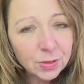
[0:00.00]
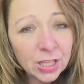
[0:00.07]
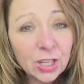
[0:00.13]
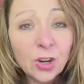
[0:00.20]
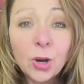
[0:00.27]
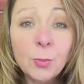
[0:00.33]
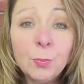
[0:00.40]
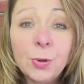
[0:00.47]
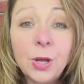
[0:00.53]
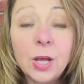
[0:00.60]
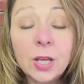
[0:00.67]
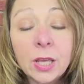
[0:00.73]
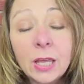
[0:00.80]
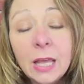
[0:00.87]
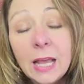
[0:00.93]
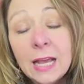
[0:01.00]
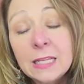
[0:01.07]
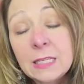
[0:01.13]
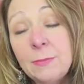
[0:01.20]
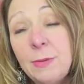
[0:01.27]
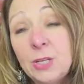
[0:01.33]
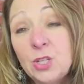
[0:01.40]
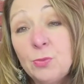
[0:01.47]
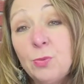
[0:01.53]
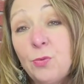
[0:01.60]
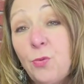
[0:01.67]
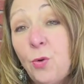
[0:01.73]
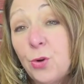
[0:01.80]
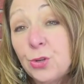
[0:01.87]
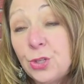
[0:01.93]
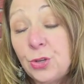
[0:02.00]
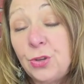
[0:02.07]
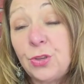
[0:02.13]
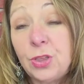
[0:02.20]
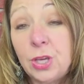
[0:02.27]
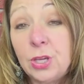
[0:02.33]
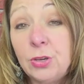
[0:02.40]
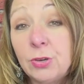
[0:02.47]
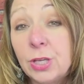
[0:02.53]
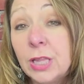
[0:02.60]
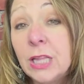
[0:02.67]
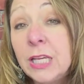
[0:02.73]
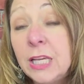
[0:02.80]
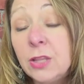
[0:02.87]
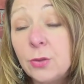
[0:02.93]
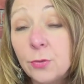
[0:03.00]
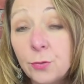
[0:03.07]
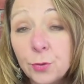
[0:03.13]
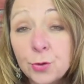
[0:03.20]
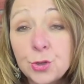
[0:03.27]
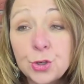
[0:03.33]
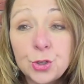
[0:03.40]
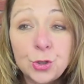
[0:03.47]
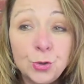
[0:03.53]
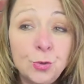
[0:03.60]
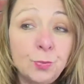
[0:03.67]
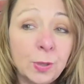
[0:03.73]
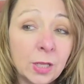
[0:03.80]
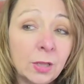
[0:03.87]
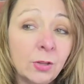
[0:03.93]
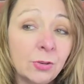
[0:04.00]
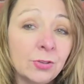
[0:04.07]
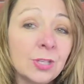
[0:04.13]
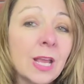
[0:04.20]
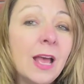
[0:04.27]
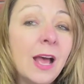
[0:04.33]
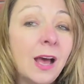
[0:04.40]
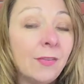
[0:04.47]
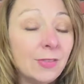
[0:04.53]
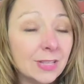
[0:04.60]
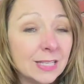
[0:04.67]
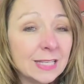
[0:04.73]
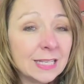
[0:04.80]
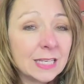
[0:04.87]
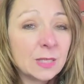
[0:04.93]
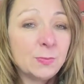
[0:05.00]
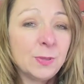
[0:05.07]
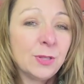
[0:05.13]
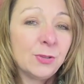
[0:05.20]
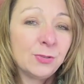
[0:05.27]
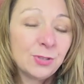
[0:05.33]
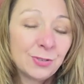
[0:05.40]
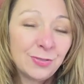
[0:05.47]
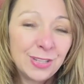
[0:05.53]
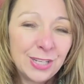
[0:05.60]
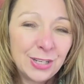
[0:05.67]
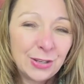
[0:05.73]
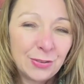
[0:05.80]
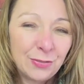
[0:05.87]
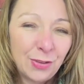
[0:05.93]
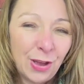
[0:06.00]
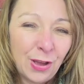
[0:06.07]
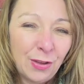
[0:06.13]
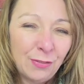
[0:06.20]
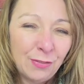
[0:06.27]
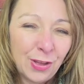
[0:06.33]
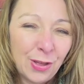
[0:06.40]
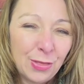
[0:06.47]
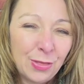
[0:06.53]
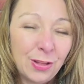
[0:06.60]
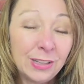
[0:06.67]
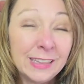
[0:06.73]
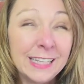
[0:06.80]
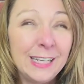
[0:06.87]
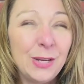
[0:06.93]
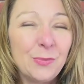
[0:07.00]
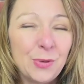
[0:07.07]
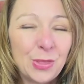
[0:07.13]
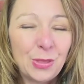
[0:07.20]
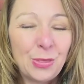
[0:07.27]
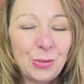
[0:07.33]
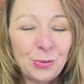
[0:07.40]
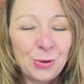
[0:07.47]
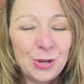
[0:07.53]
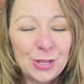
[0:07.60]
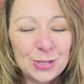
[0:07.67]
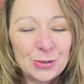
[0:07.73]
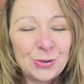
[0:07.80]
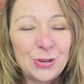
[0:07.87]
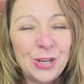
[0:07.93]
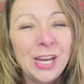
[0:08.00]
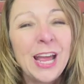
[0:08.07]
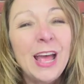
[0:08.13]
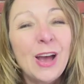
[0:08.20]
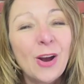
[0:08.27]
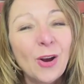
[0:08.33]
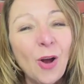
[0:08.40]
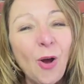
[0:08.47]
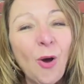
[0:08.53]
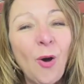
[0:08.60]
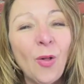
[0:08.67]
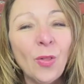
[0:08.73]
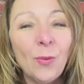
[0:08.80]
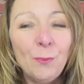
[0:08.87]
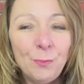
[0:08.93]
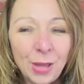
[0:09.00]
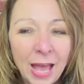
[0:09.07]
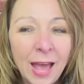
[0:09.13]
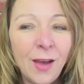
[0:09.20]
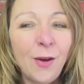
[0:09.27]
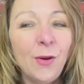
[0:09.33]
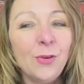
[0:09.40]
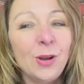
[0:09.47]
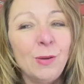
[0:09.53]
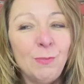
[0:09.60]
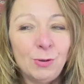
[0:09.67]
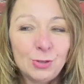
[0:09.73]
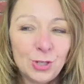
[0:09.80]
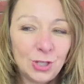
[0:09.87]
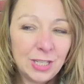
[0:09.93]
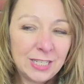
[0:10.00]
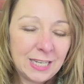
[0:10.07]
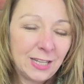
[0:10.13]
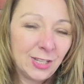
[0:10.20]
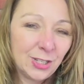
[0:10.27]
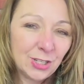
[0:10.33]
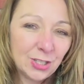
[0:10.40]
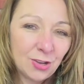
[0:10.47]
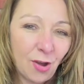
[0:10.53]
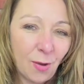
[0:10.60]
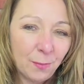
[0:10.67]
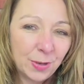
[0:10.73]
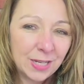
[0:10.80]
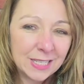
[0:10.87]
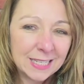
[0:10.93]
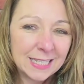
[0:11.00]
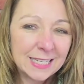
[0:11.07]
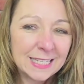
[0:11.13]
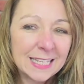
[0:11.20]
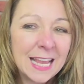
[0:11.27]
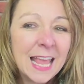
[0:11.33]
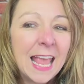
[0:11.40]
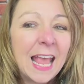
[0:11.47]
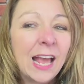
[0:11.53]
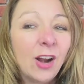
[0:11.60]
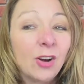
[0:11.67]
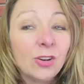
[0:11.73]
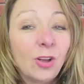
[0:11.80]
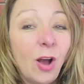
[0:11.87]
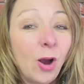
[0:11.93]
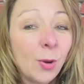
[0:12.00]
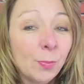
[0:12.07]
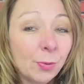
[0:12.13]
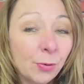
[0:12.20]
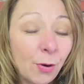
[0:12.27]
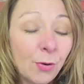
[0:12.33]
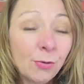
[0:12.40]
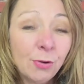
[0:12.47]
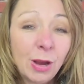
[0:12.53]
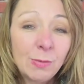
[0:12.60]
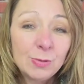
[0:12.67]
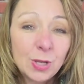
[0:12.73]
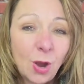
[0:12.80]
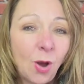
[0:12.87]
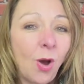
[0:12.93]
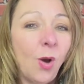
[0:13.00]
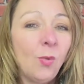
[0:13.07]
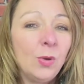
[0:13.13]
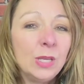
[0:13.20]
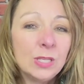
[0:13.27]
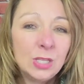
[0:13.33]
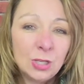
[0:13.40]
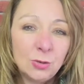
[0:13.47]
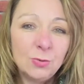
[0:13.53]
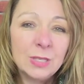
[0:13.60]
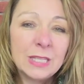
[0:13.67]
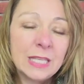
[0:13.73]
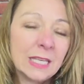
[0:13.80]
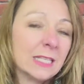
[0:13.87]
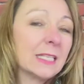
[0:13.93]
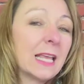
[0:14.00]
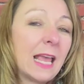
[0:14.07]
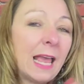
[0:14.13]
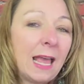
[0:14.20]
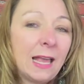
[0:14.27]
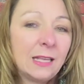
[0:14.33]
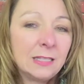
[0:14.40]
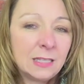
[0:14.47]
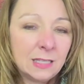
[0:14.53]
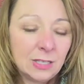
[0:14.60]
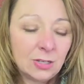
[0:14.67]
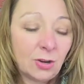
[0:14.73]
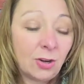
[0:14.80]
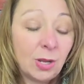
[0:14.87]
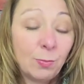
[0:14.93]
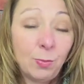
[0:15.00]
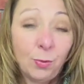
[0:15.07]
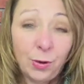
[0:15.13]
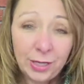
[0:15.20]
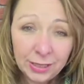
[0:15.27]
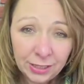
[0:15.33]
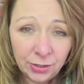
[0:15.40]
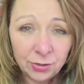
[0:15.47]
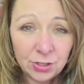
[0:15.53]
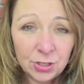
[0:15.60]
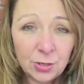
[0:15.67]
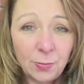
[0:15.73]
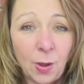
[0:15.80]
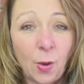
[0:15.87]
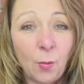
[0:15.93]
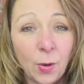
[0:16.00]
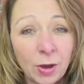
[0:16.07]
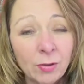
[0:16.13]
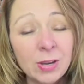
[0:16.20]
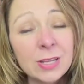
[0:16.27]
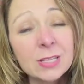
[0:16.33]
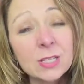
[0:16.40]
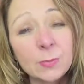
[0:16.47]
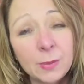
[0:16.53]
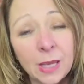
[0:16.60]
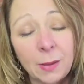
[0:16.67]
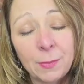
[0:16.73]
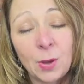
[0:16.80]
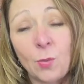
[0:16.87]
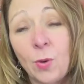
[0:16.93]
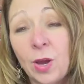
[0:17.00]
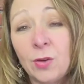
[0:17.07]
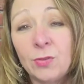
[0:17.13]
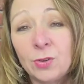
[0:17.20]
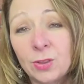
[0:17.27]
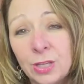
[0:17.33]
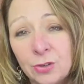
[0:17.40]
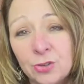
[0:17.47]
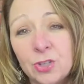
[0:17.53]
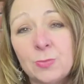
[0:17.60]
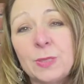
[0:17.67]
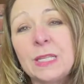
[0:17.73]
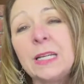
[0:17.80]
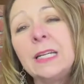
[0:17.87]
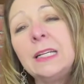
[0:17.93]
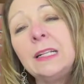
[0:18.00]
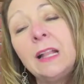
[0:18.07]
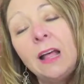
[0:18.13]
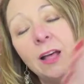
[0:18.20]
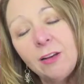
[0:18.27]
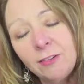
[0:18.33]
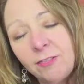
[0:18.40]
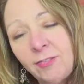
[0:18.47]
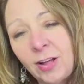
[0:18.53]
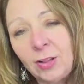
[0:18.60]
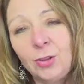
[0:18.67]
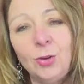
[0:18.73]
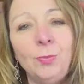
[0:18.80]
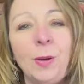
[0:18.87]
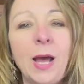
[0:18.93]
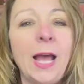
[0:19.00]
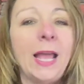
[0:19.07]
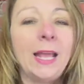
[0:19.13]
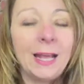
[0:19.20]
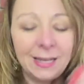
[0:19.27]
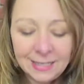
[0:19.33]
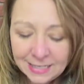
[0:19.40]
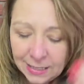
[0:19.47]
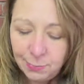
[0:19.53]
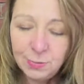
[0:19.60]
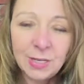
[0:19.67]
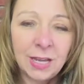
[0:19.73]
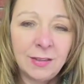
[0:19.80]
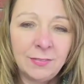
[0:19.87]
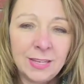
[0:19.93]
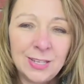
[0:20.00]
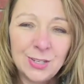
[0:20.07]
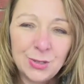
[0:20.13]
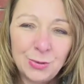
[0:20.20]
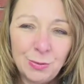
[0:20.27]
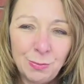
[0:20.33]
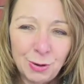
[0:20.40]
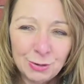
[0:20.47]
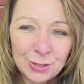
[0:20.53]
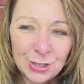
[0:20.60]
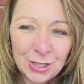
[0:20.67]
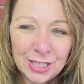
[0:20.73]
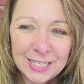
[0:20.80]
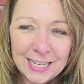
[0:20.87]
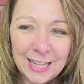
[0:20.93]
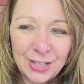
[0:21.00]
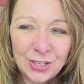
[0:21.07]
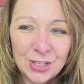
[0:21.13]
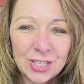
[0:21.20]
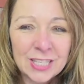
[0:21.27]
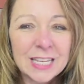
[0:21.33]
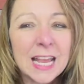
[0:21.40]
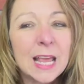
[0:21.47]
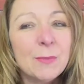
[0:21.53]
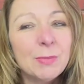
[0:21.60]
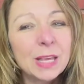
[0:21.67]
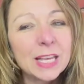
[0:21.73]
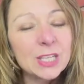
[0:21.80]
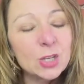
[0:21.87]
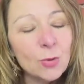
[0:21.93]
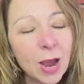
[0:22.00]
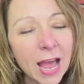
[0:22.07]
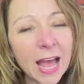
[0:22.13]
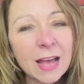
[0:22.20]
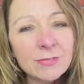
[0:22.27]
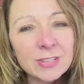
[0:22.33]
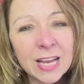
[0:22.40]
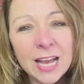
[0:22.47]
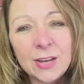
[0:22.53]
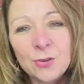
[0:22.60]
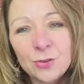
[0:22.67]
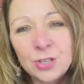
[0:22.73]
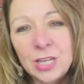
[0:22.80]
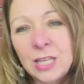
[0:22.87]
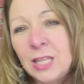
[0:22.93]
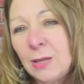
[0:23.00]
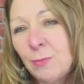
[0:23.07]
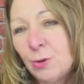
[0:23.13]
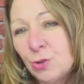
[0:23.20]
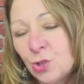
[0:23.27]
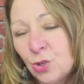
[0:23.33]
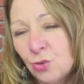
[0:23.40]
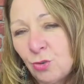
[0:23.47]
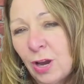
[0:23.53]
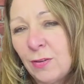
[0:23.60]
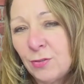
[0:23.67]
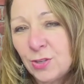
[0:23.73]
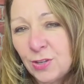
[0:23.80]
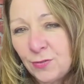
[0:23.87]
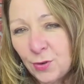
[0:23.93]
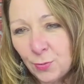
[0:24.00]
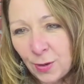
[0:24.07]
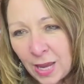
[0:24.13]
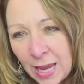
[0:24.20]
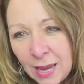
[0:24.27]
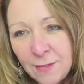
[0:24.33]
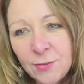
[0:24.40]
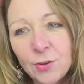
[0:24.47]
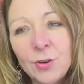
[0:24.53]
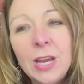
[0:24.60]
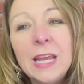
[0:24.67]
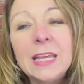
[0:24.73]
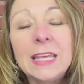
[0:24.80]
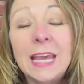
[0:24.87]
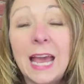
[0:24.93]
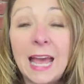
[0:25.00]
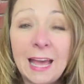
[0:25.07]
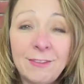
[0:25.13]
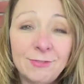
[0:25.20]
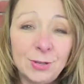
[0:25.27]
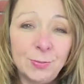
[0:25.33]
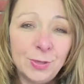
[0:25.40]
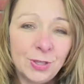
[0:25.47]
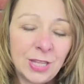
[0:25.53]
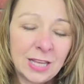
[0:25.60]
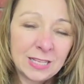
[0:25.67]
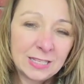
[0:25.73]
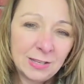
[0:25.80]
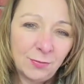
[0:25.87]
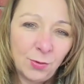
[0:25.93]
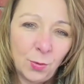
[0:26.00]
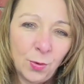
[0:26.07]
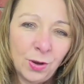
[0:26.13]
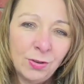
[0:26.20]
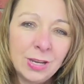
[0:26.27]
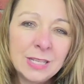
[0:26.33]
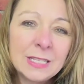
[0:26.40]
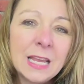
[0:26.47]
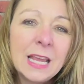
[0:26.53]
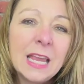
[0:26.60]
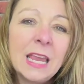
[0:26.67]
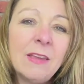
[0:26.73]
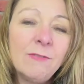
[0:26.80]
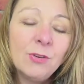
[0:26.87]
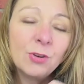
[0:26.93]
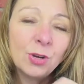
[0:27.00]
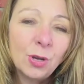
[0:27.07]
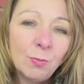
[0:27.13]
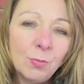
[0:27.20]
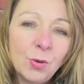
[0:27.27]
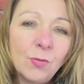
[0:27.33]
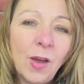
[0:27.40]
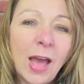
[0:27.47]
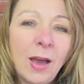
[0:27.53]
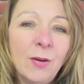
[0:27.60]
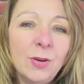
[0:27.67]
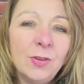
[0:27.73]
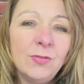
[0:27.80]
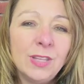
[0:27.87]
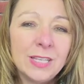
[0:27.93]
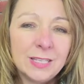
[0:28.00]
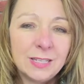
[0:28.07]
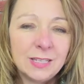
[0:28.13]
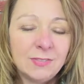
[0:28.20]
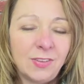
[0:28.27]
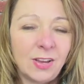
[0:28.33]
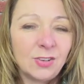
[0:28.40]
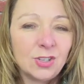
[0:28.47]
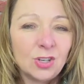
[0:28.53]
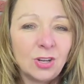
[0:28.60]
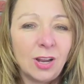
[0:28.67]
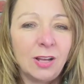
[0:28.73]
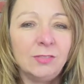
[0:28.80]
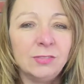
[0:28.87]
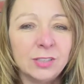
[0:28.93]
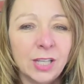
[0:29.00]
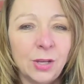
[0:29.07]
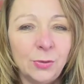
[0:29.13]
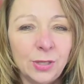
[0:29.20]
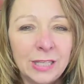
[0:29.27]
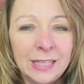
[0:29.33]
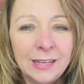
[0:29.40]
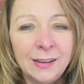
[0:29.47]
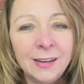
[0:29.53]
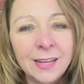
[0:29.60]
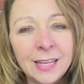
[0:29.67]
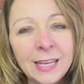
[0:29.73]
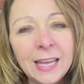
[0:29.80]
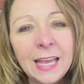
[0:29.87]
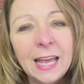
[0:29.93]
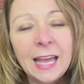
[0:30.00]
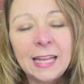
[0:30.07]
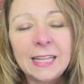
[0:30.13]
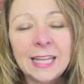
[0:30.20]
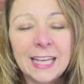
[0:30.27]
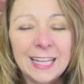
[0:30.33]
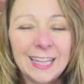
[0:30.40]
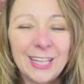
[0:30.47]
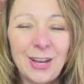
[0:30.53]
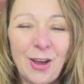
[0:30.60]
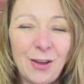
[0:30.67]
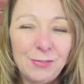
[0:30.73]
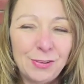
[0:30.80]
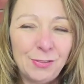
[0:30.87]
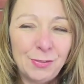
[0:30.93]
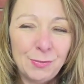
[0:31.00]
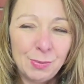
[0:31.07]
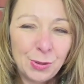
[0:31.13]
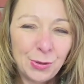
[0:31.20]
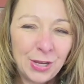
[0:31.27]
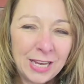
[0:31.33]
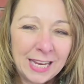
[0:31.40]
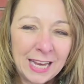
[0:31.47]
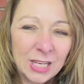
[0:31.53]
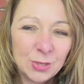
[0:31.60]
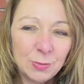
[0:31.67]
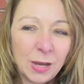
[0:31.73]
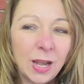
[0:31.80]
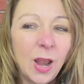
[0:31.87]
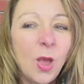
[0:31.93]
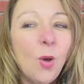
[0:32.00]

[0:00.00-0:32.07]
In our book, as I mentioned before, So You Think You Can Lead, the first 2 pillars of the 6 pillars of leading with authority, are all about emotional intelligence competencies. And our programs always use this as the starting point. Leadership awareness, so becoming aware of your leadership style, followed by a deep dive into emotional intelligence. Because you have to understand the emotional drivers of your behavior. You have to build that self-awareness if you're going to move out of this dysfunction of low EI and the killing off of employee engagement.